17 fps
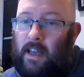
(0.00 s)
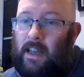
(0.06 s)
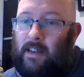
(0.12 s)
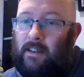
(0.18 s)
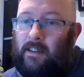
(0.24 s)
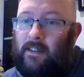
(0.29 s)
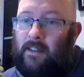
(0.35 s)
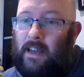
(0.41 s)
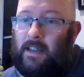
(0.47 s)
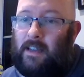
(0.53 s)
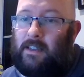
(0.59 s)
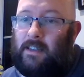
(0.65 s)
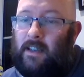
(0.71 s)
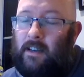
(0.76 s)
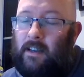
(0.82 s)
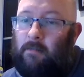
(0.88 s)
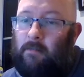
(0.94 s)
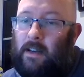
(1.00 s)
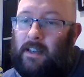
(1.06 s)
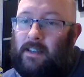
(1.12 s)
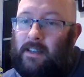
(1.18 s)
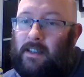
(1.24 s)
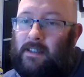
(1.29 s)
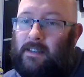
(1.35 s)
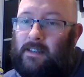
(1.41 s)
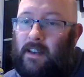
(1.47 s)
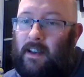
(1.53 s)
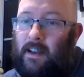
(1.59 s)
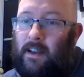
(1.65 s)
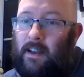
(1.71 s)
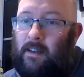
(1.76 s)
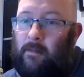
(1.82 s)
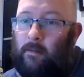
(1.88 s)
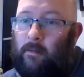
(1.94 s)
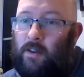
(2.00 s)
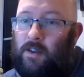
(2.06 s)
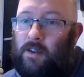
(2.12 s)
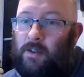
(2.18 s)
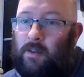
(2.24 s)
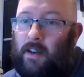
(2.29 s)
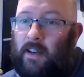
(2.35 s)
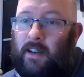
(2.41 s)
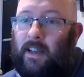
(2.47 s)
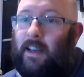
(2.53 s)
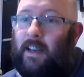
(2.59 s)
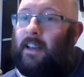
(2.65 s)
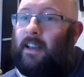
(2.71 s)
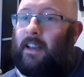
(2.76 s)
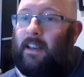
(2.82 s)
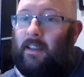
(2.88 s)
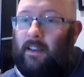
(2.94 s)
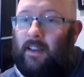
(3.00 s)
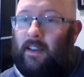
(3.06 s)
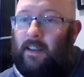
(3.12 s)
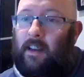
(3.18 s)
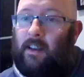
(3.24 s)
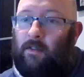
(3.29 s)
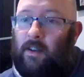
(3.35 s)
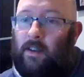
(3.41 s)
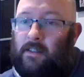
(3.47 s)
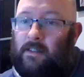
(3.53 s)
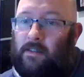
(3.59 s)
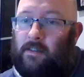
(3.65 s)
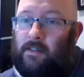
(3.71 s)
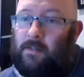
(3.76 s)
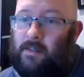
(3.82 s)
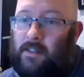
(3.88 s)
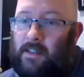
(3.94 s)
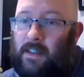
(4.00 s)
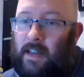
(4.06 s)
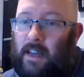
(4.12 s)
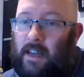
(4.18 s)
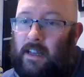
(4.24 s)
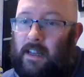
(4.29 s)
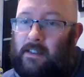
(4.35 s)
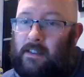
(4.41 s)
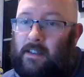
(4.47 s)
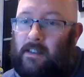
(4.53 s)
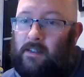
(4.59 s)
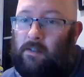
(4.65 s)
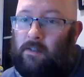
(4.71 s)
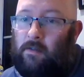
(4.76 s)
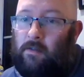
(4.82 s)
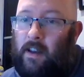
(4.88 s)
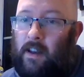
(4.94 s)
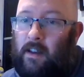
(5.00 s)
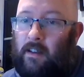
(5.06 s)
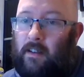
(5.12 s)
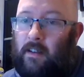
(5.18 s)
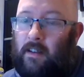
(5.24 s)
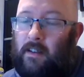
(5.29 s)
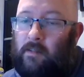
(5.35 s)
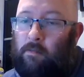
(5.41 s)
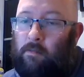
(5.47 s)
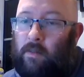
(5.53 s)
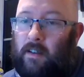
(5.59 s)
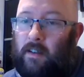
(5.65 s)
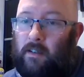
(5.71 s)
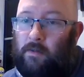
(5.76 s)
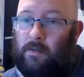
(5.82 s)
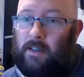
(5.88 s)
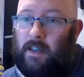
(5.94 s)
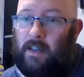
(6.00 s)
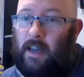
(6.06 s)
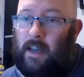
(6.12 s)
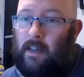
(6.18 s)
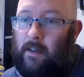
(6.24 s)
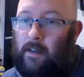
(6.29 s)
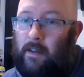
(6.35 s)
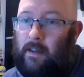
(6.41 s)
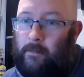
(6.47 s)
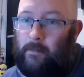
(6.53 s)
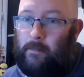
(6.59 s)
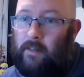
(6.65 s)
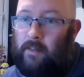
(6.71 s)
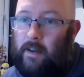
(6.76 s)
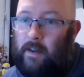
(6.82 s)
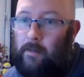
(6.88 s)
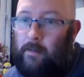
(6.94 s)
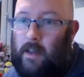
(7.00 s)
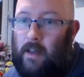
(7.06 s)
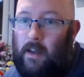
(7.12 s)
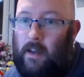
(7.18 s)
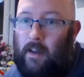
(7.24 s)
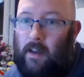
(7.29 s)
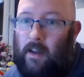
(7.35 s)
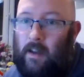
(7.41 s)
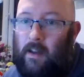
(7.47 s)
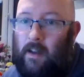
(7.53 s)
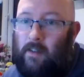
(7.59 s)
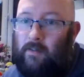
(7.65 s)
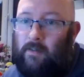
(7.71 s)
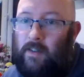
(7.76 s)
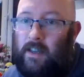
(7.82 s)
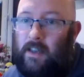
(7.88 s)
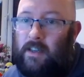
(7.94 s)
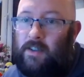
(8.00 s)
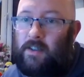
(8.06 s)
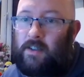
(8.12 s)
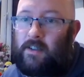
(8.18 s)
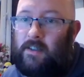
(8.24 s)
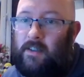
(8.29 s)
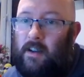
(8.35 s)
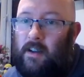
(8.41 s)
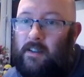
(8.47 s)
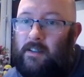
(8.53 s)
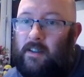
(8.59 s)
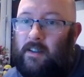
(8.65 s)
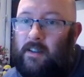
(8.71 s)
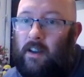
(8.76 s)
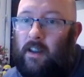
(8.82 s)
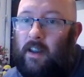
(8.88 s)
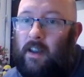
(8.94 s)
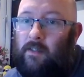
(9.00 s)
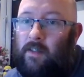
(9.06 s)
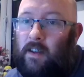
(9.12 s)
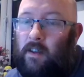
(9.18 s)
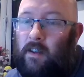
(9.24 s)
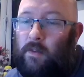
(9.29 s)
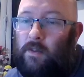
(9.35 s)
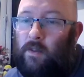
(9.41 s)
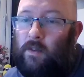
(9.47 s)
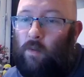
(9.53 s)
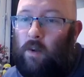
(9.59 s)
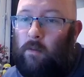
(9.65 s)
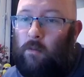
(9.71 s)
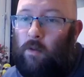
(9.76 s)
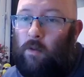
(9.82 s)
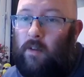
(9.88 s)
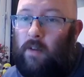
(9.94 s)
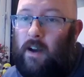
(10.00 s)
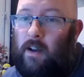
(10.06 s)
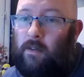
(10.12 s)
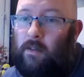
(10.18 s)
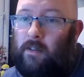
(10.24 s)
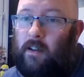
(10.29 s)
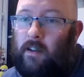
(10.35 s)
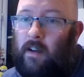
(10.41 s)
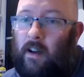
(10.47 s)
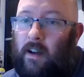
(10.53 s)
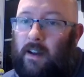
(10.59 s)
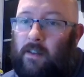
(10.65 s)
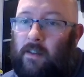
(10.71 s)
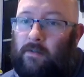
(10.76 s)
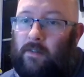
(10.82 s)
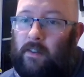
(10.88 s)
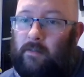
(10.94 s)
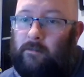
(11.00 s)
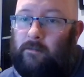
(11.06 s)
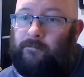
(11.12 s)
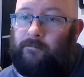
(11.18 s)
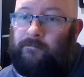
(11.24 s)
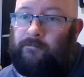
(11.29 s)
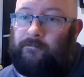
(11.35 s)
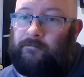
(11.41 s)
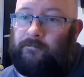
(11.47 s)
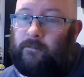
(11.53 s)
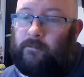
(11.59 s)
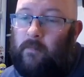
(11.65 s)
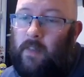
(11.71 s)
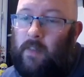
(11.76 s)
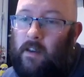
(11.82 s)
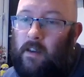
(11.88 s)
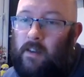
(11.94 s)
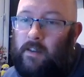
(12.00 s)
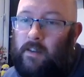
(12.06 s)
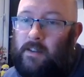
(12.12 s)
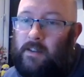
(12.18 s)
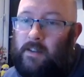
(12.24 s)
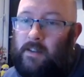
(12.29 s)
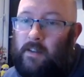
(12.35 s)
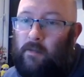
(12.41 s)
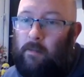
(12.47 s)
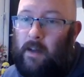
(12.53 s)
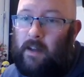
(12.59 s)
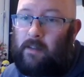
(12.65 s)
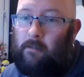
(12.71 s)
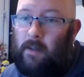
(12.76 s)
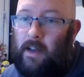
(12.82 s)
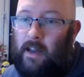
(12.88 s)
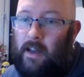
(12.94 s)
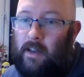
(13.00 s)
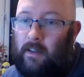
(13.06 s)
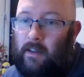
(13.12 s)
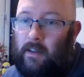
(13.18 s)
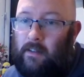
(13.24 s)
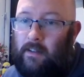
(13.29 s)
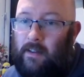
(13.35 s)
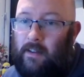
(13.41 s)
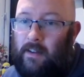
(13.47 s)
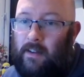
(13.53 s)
in their teammates, because you're clearly getting great scores together. So that's great, and it's bringing us all together. I love it. Vicky's just starting. Okay, Vicky, we're doing one more round live. 13 for Back in Black.